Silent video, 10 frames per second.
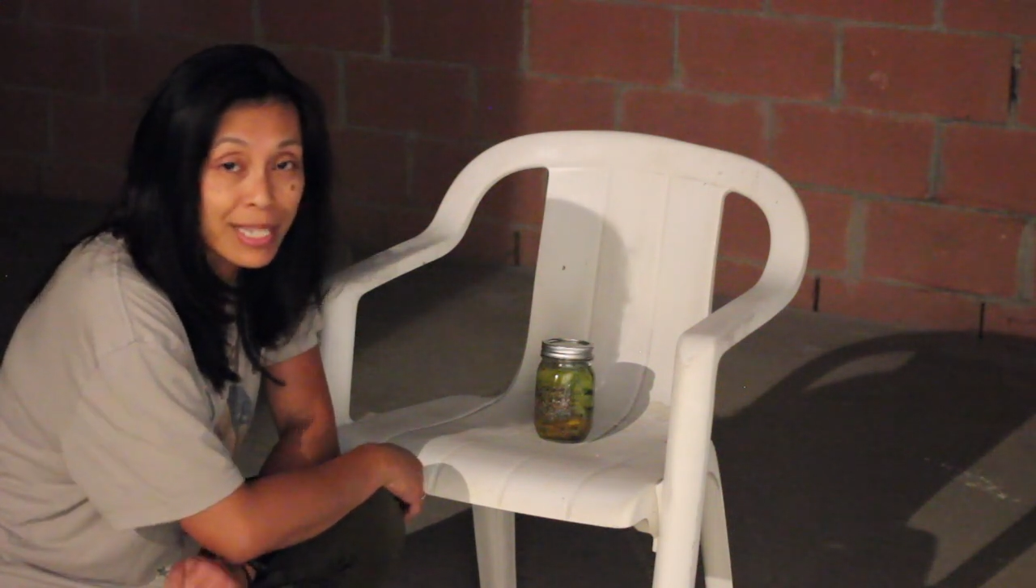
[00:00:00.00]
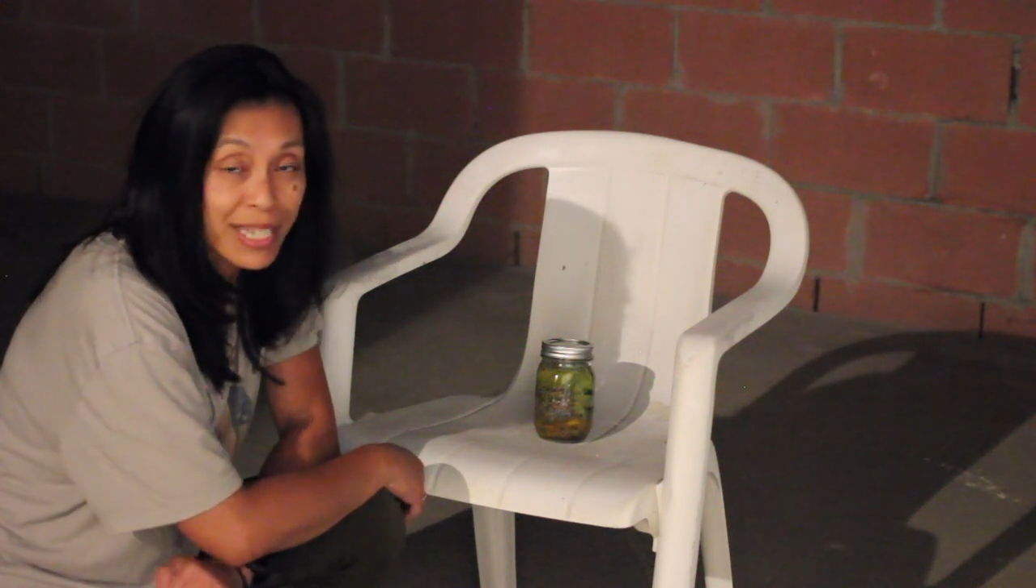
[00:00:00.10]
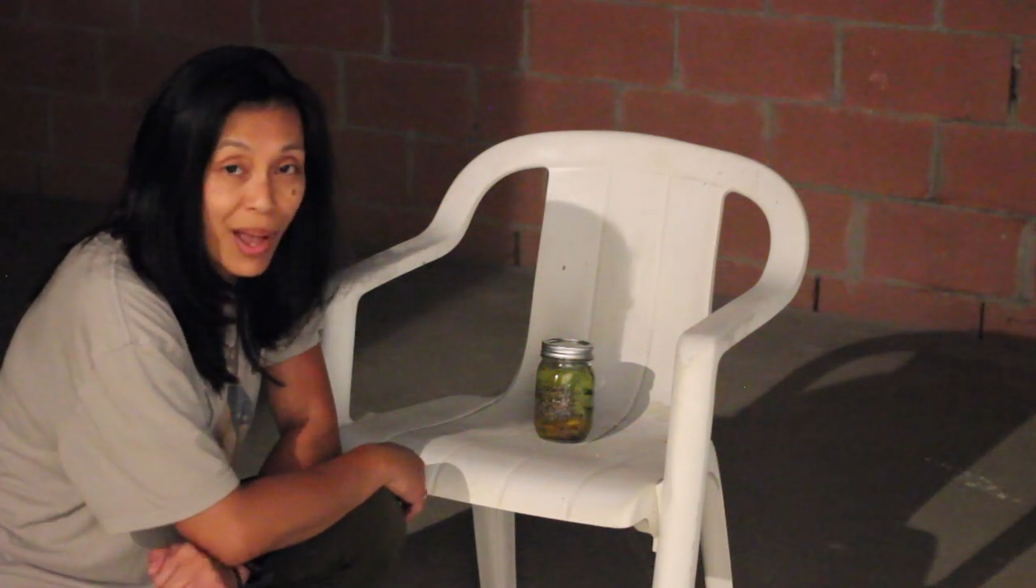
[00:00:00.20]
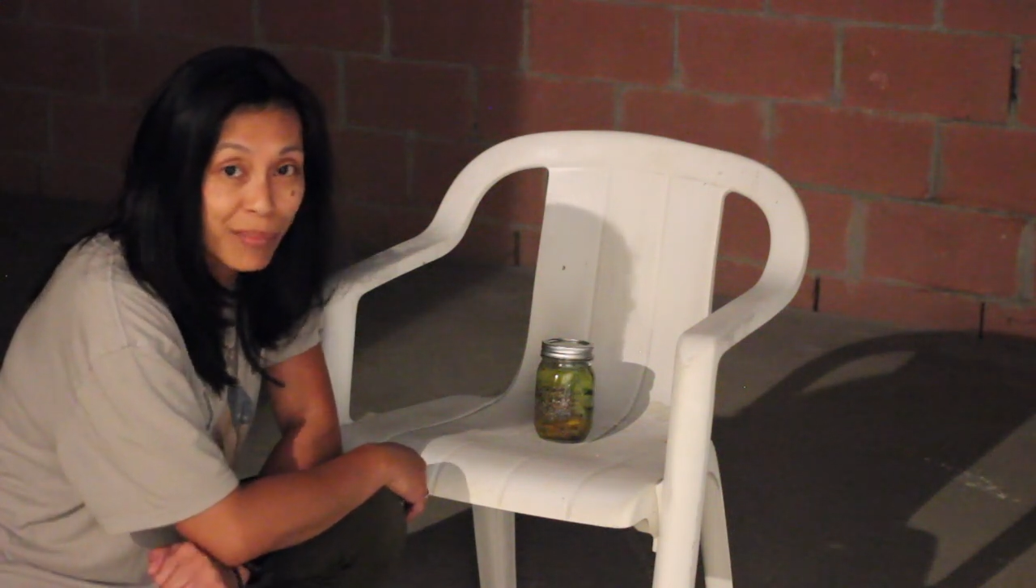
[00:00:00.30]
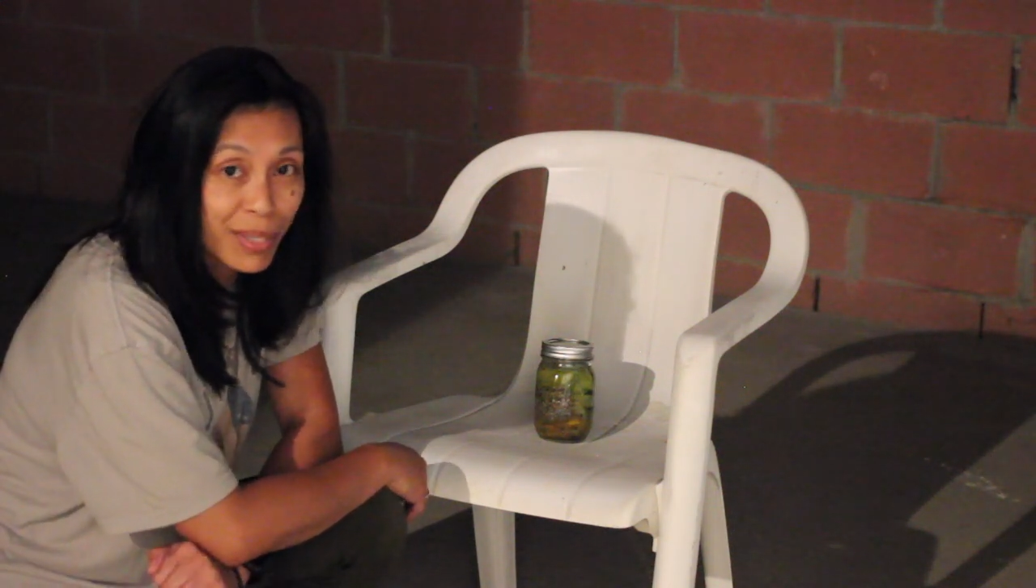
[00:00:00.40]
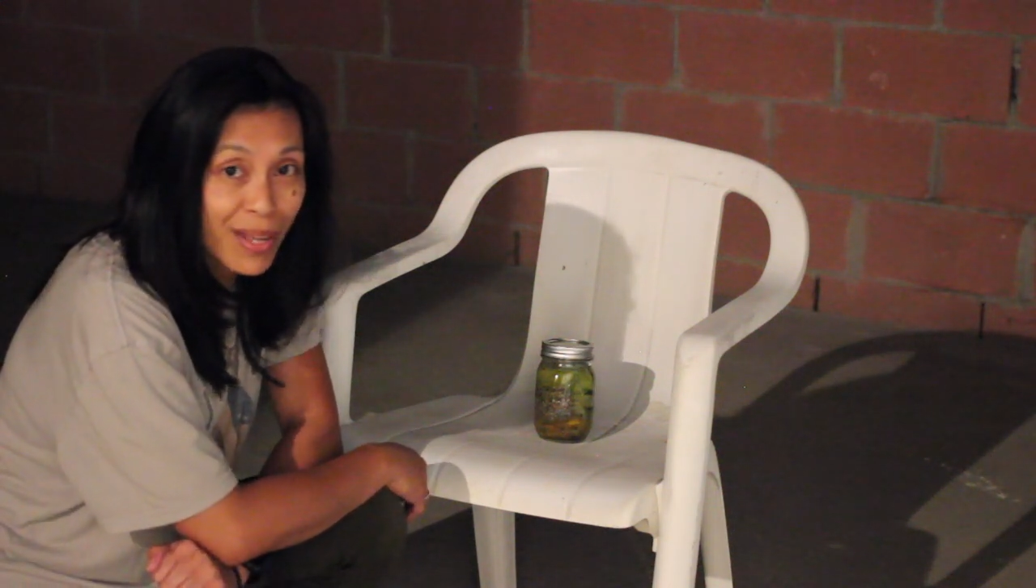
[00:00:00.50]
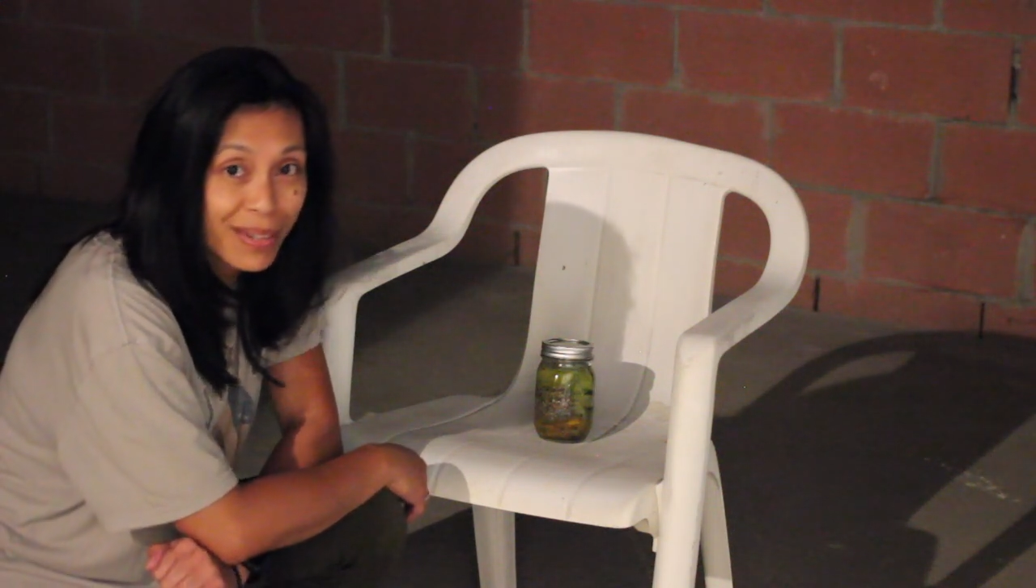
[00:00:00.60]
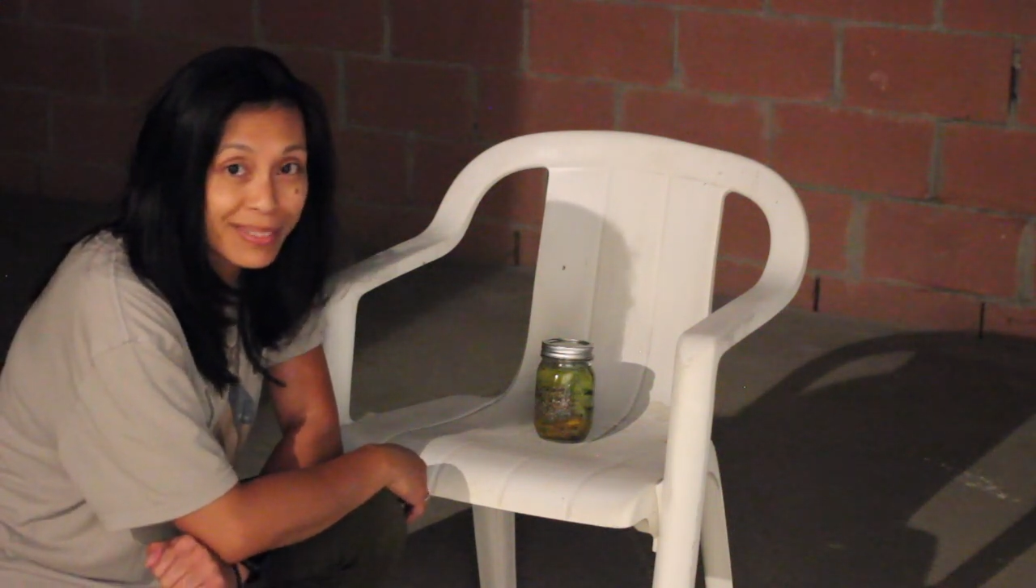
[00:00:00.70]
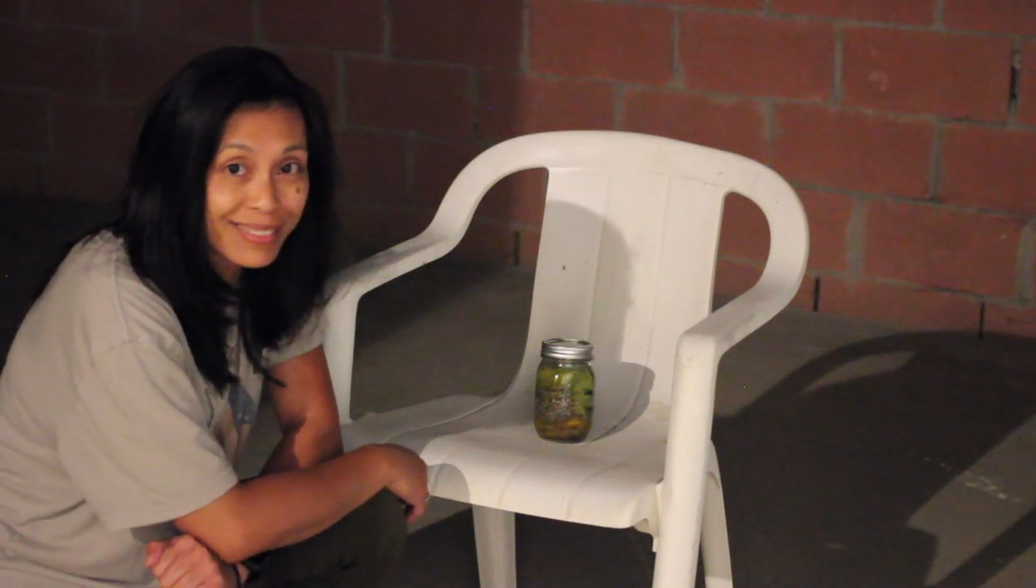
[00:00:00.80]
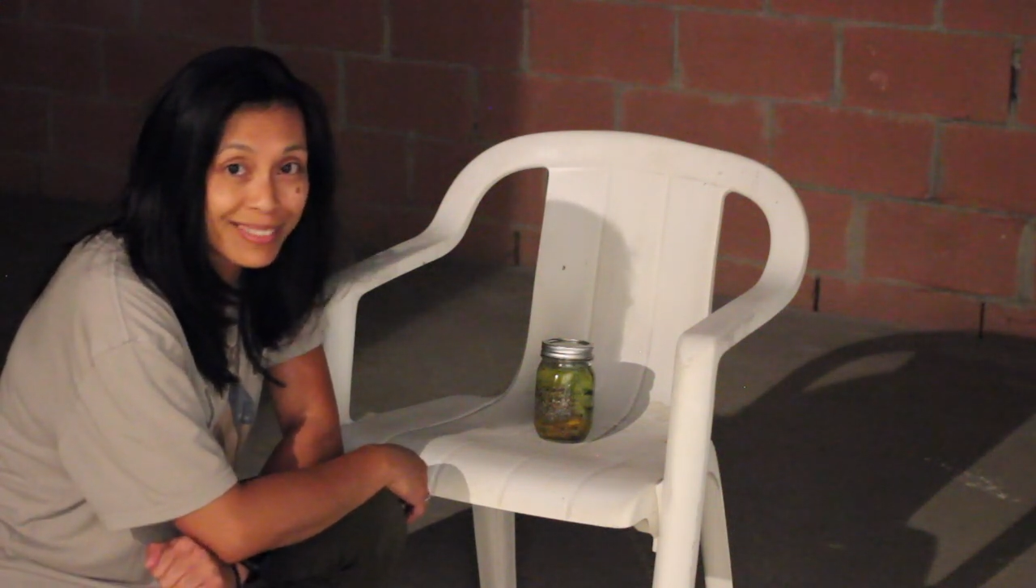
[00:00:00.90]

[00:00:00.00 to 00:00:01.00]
down below.